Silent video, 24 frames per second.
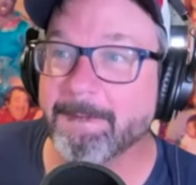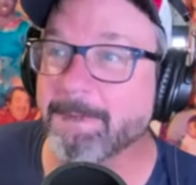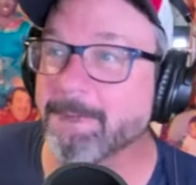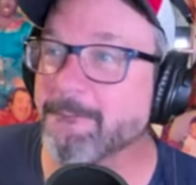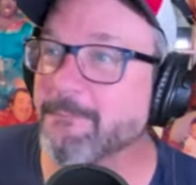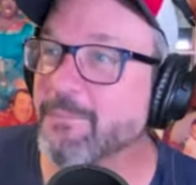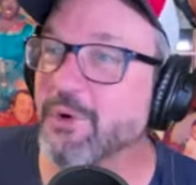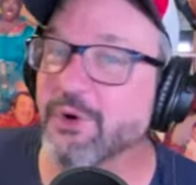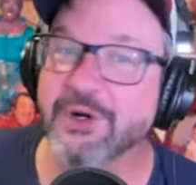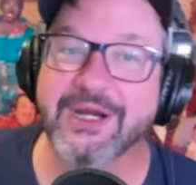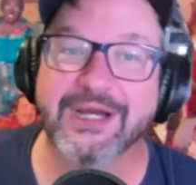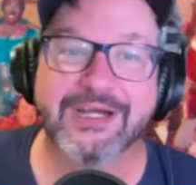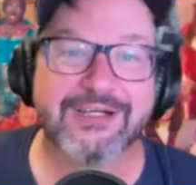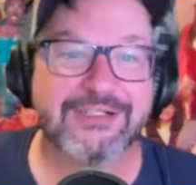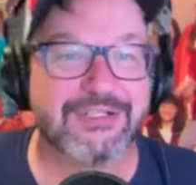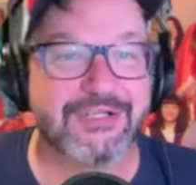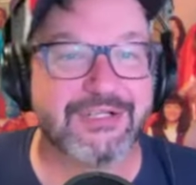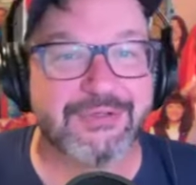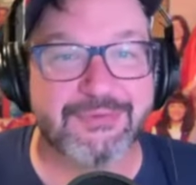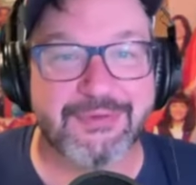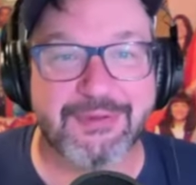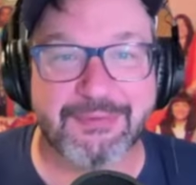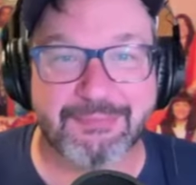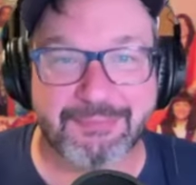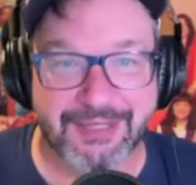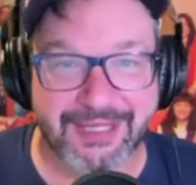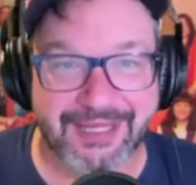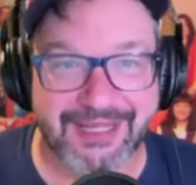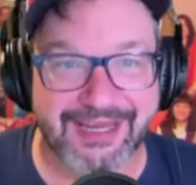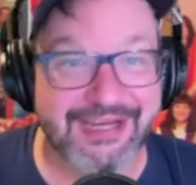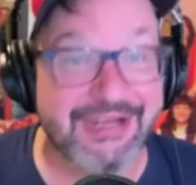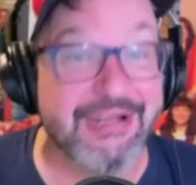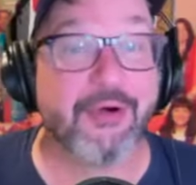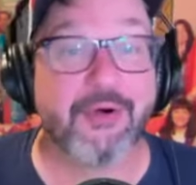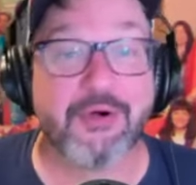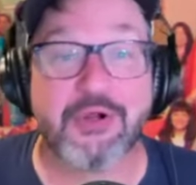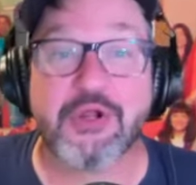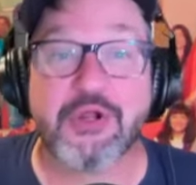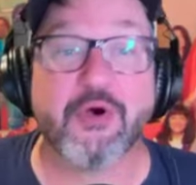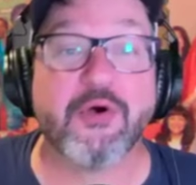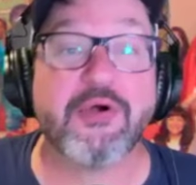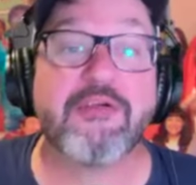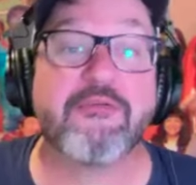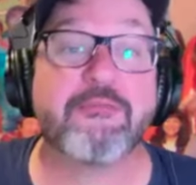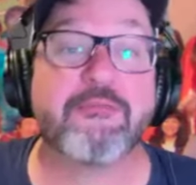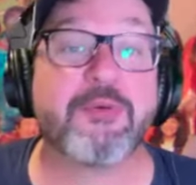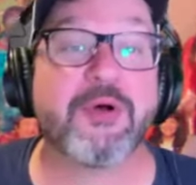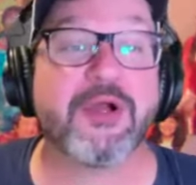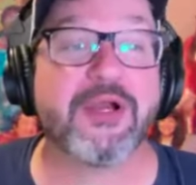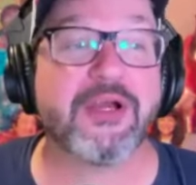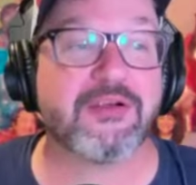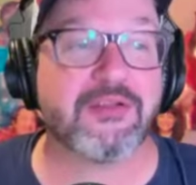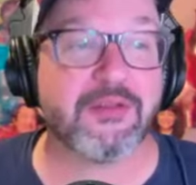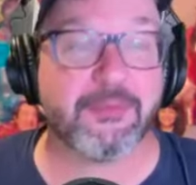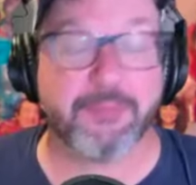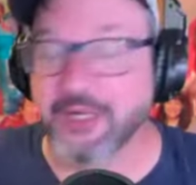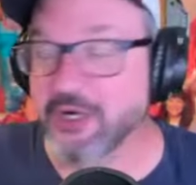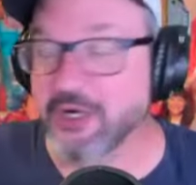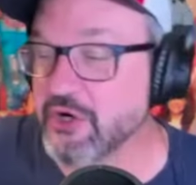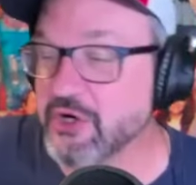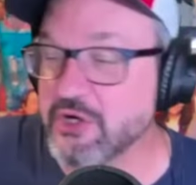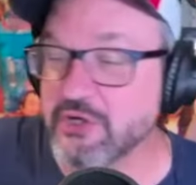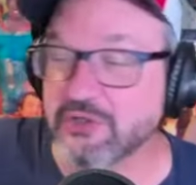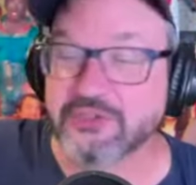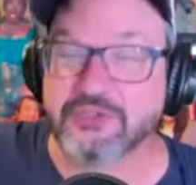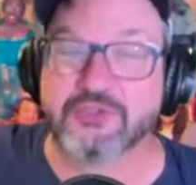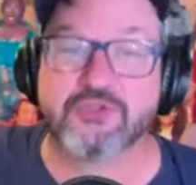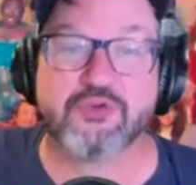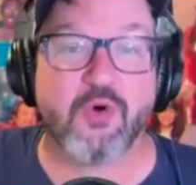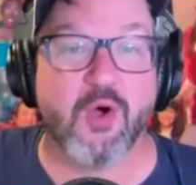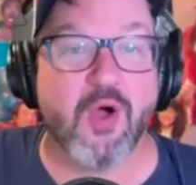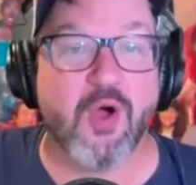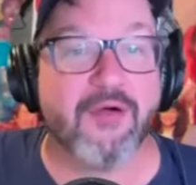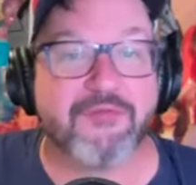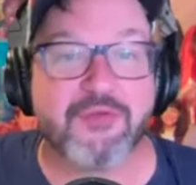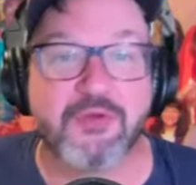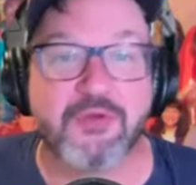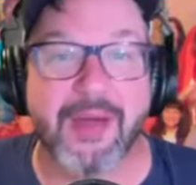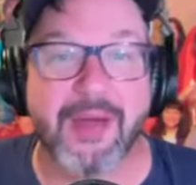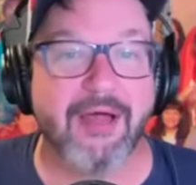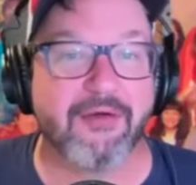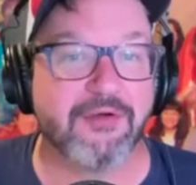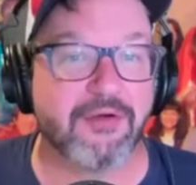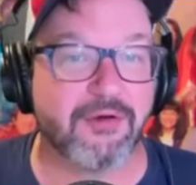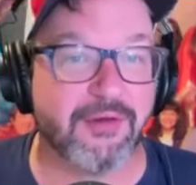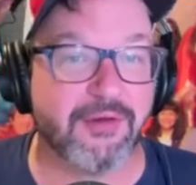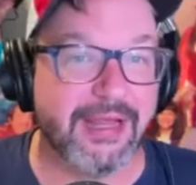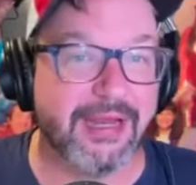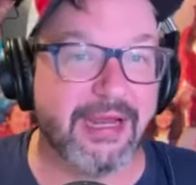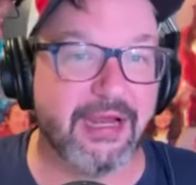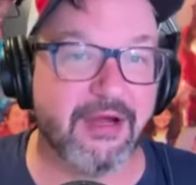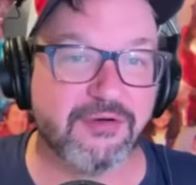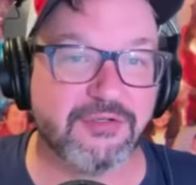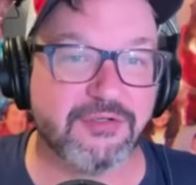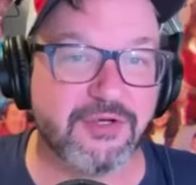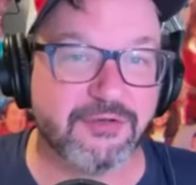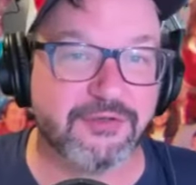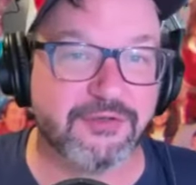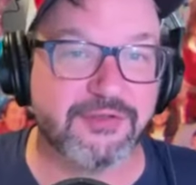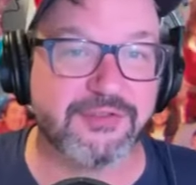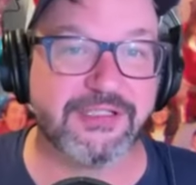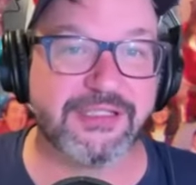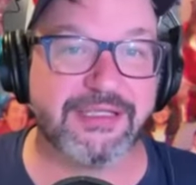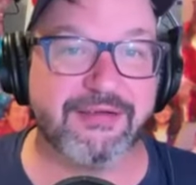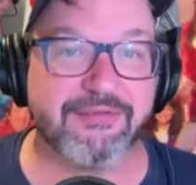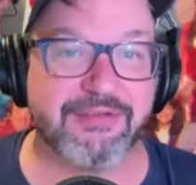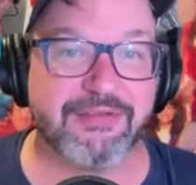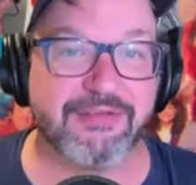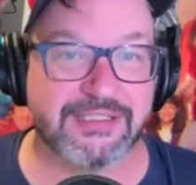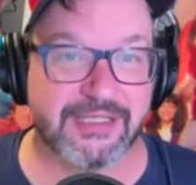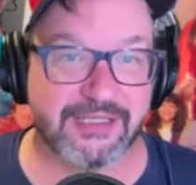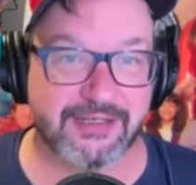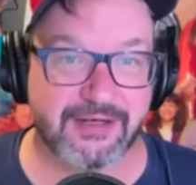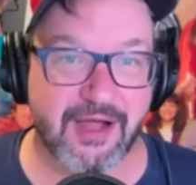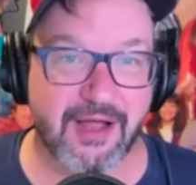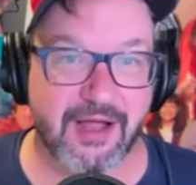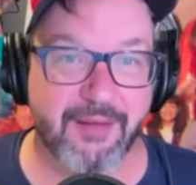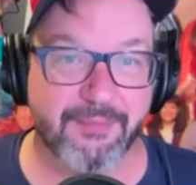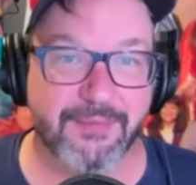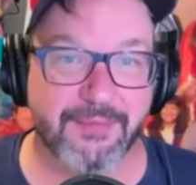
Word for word: put into the blender. You, you don't even put it to the blender. You just draw a few out and you're like, here's our TV sitcom.